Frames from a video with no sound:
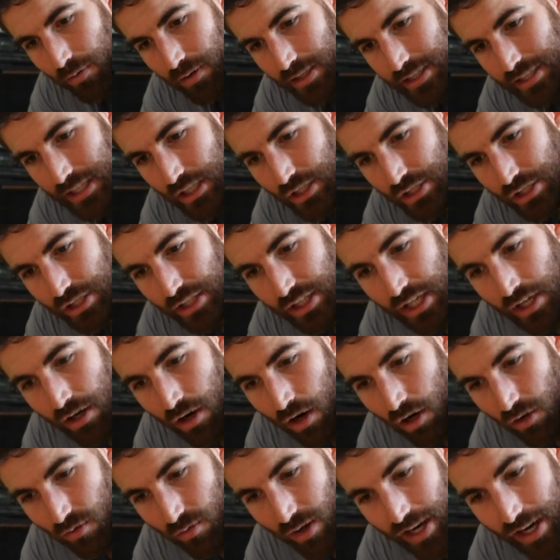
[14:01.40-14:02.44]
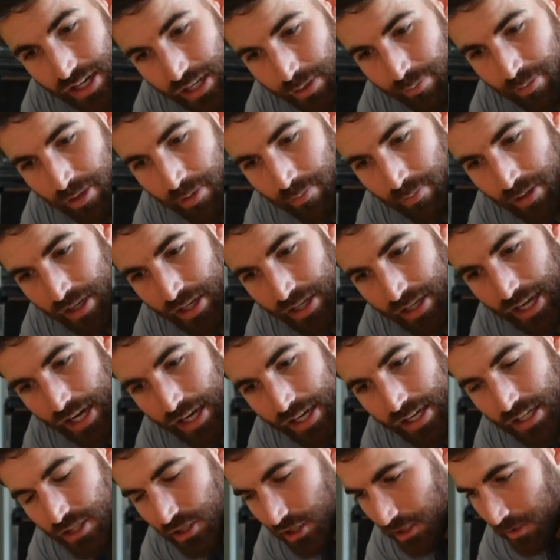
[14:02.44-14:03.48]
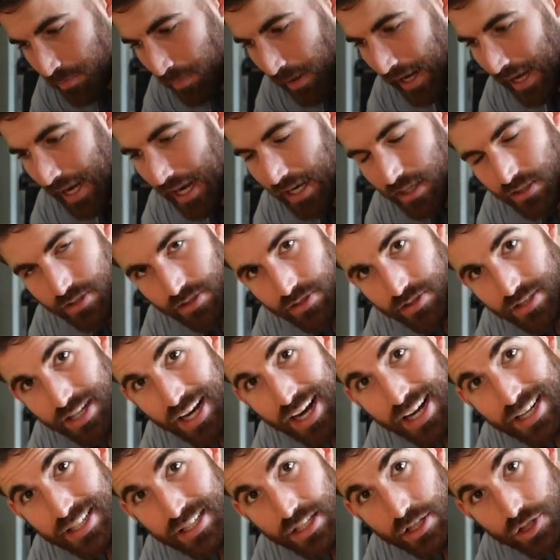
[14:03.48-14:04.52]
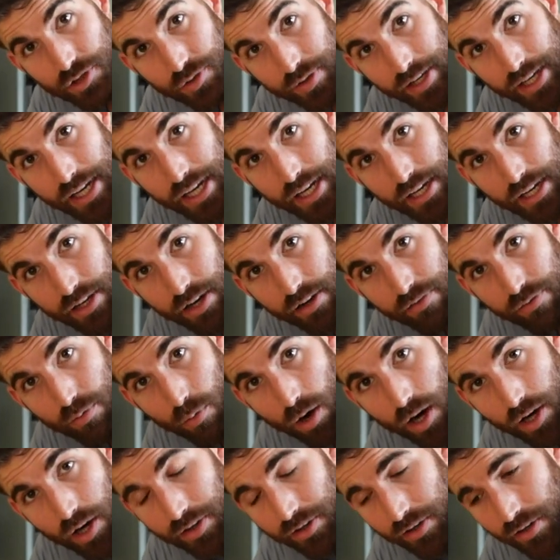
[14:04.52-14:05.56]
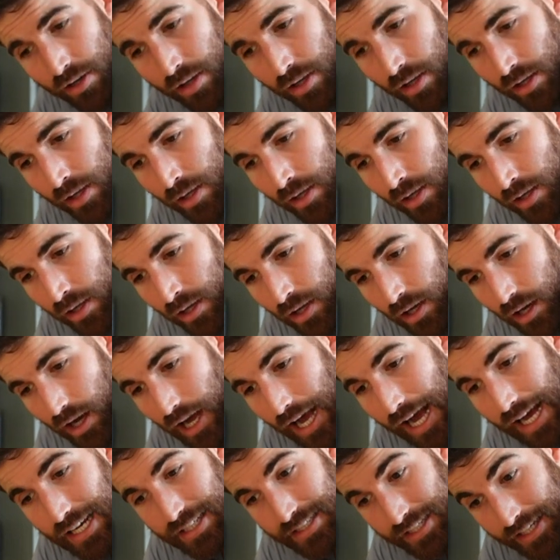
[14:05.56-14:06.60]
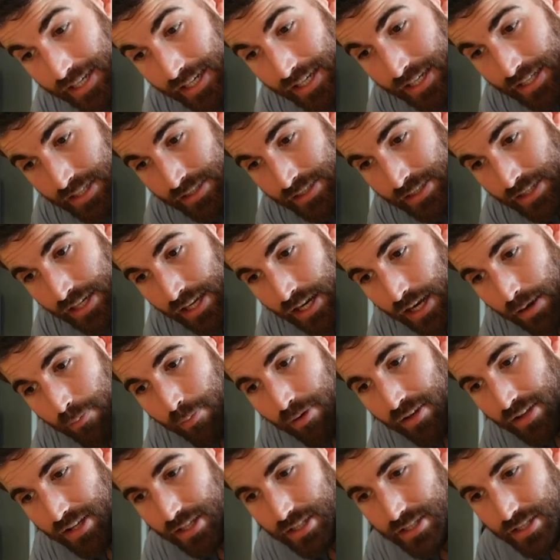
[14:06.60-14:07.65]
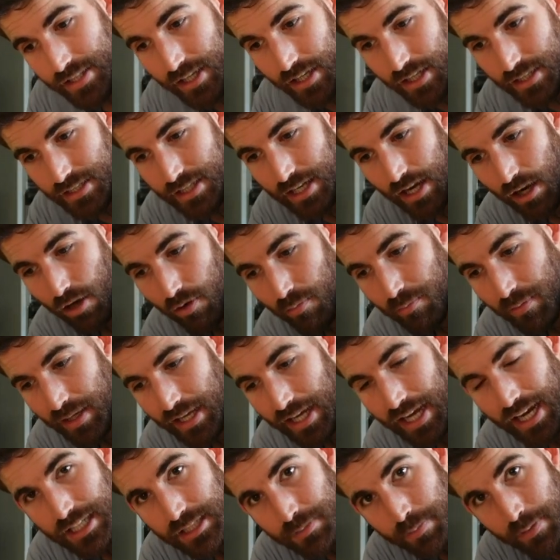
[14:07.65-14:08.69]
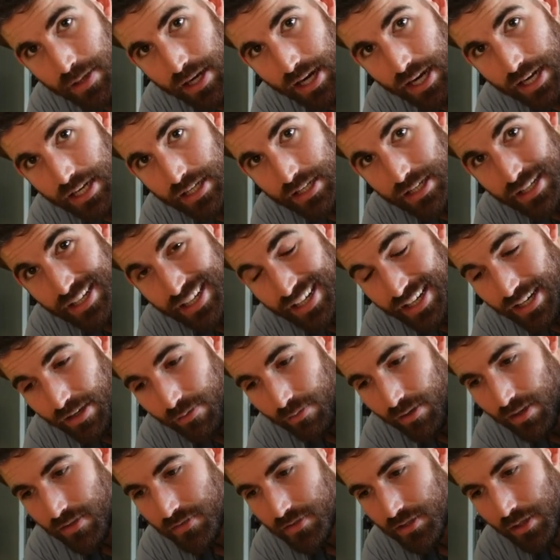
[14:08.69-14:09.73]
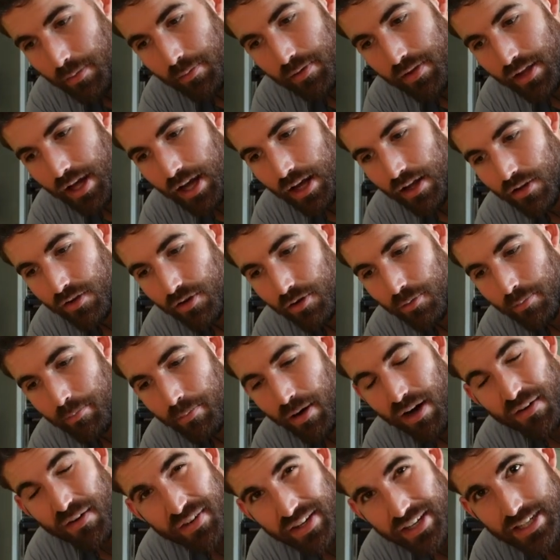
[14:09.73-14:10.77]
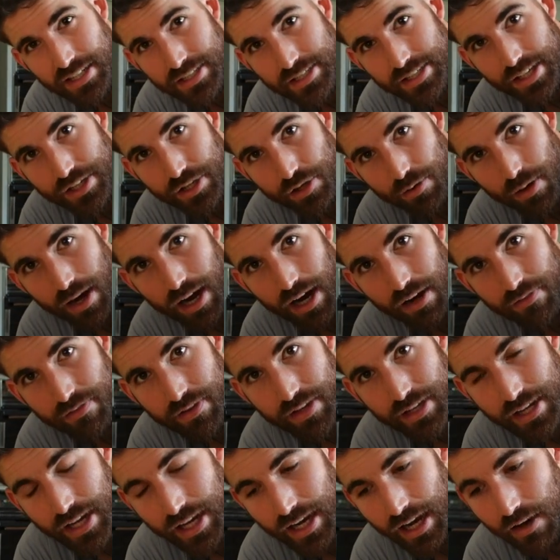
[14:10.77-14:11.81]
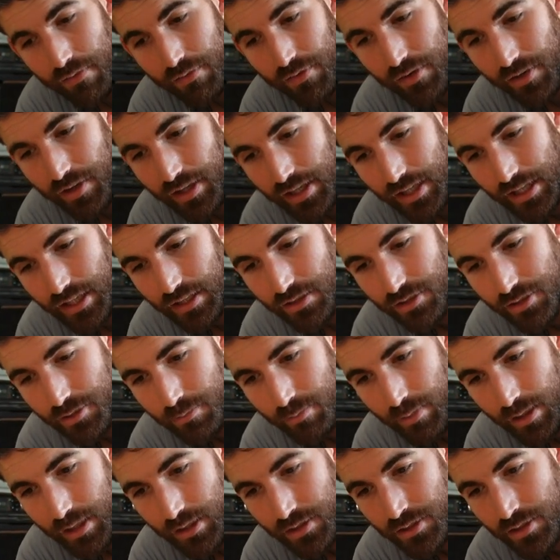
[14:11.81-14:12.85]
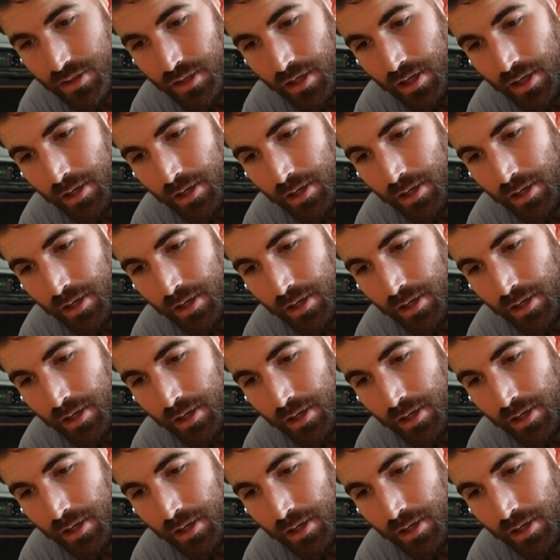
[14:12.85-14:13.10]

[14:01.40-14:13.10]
retention can already be mitigated just by exercise and drinking enough water as it is, but this does help me expedite getting rid of some of that a little puffiness that you have the day after eating too much.